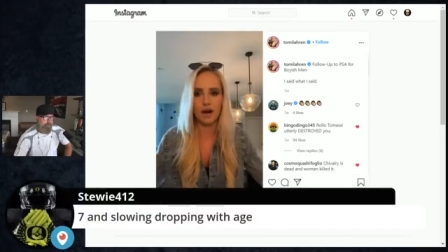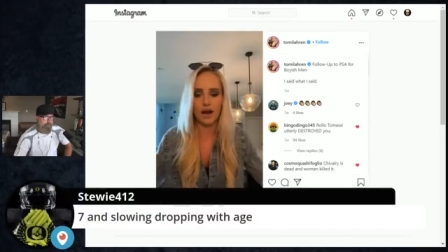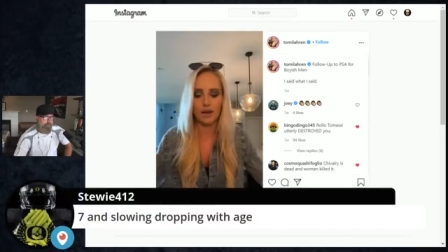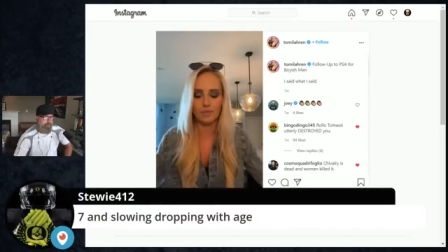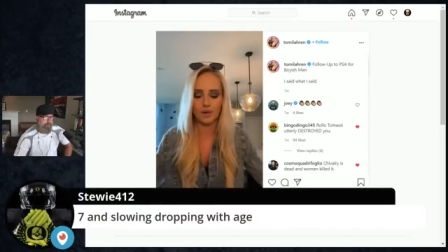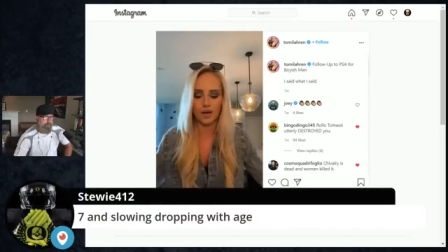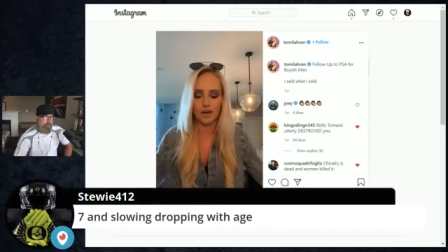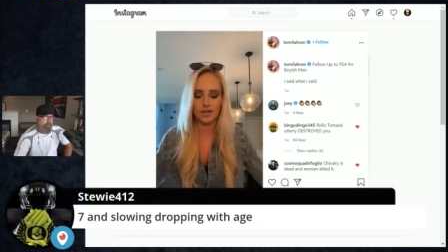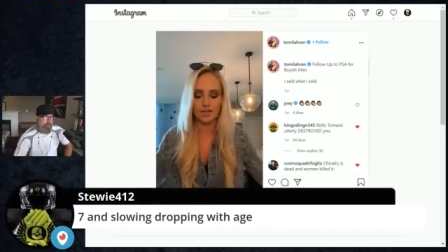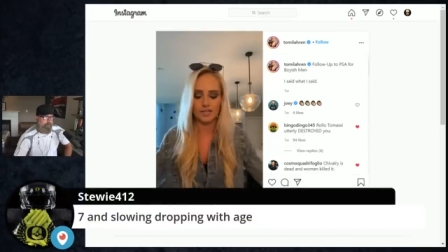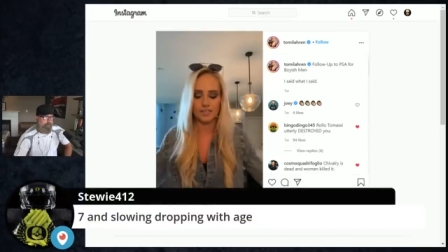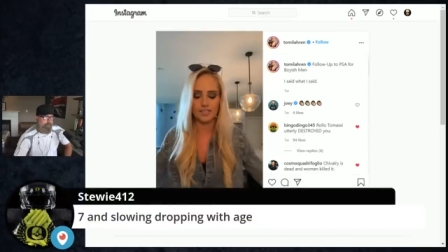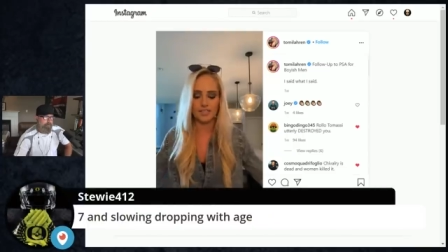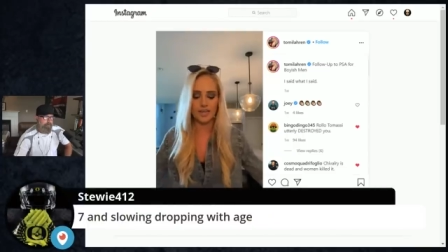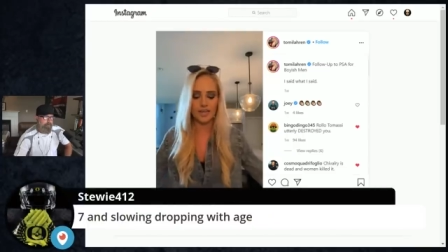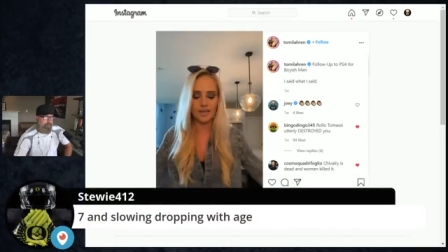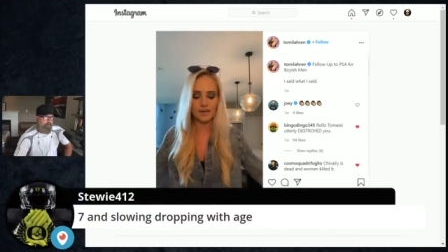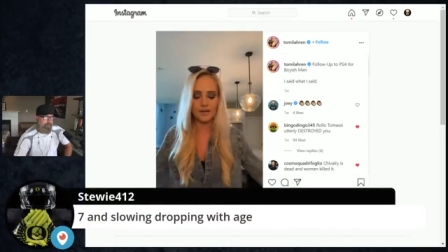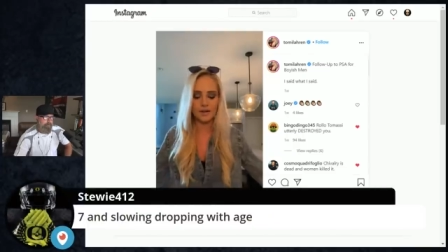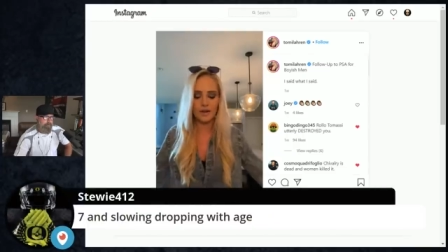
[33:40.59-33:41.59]
I'm not going to
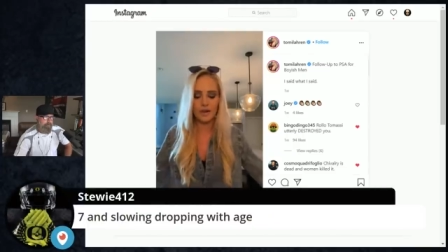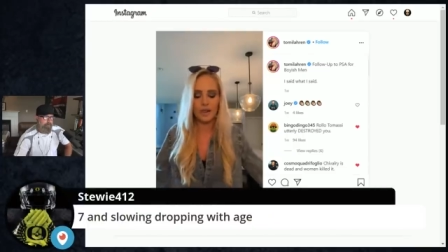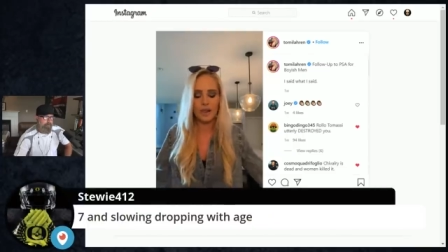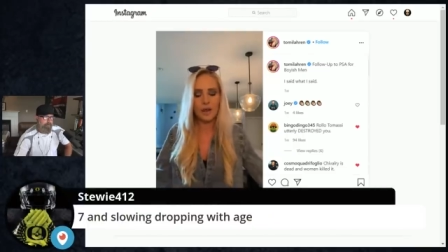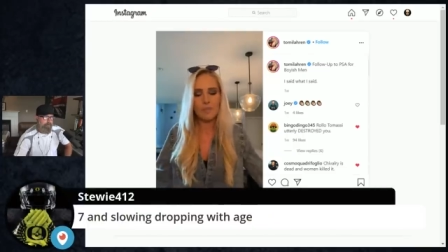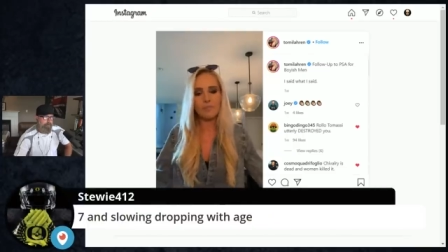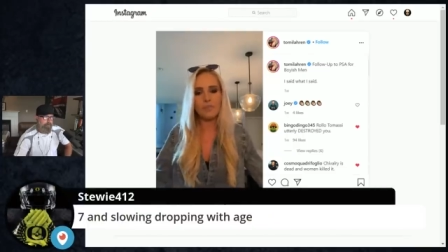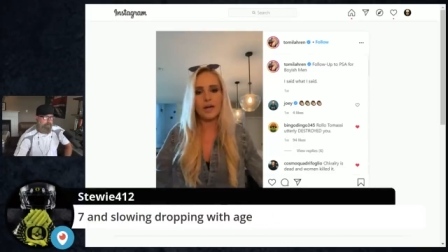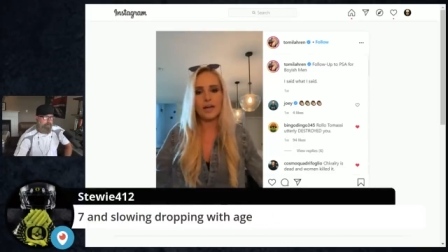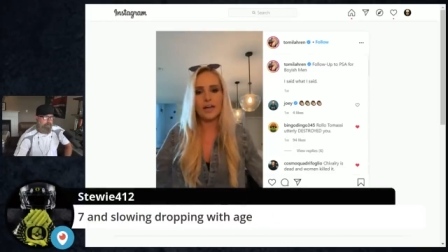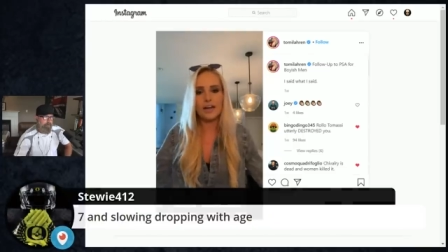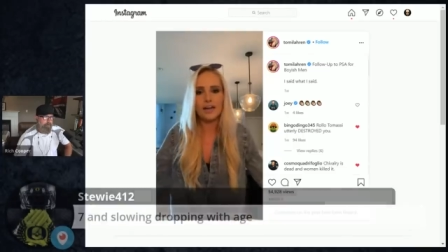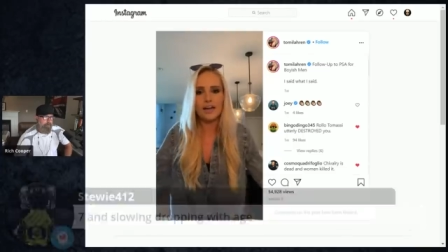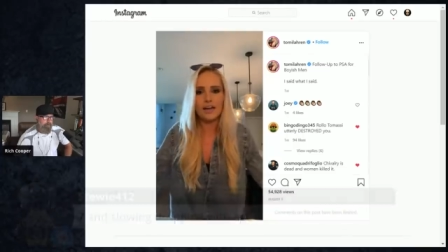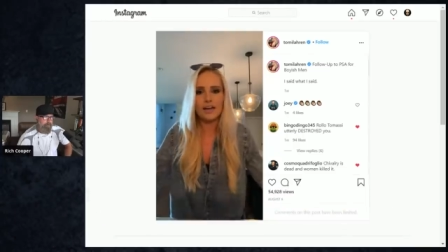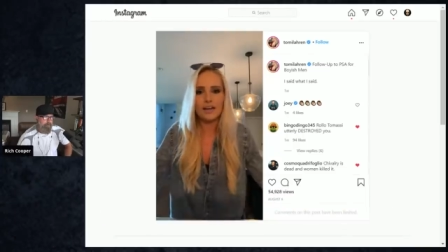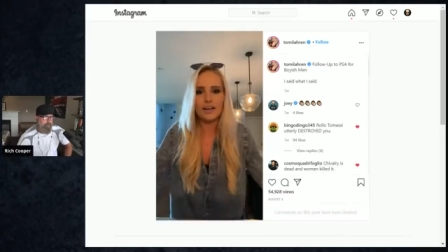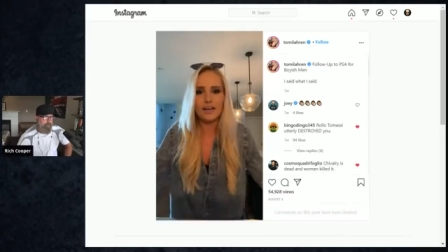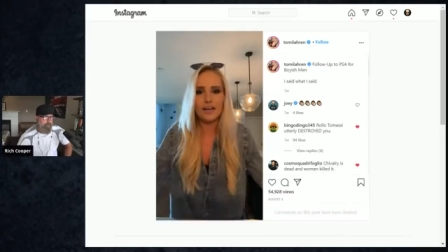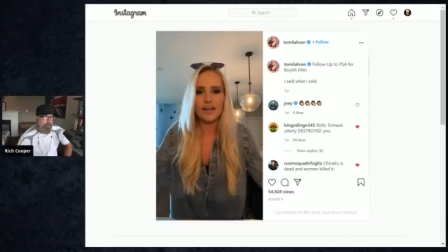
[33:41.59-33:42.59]
say it, but
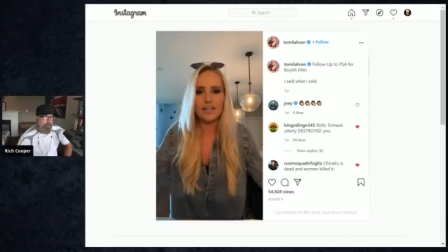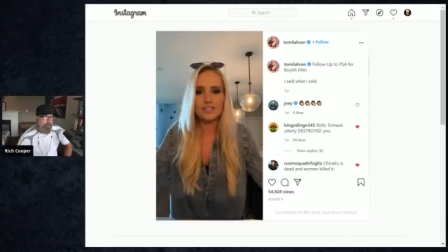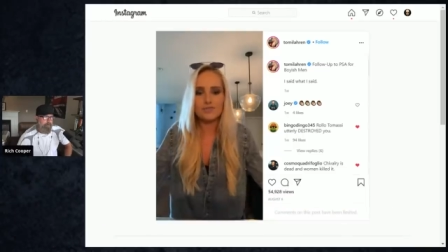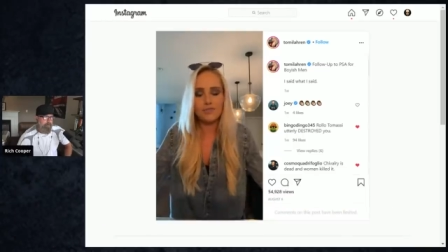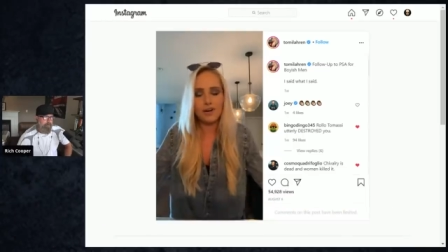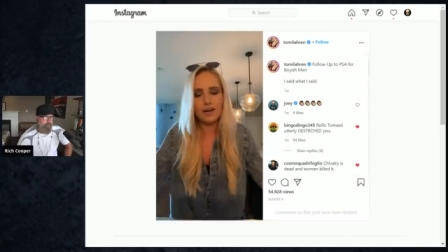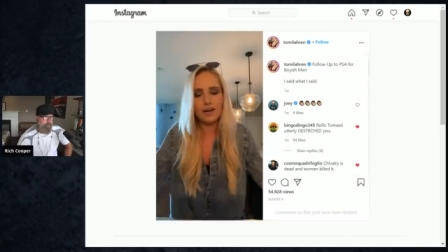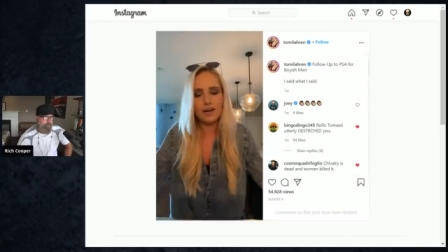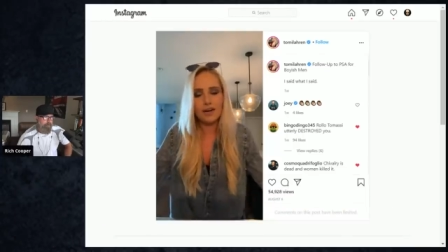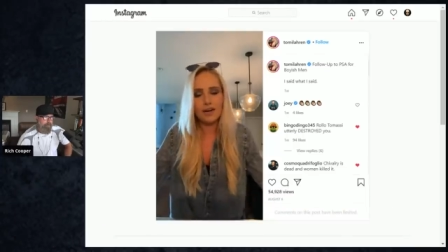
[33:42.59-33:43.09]
it's funny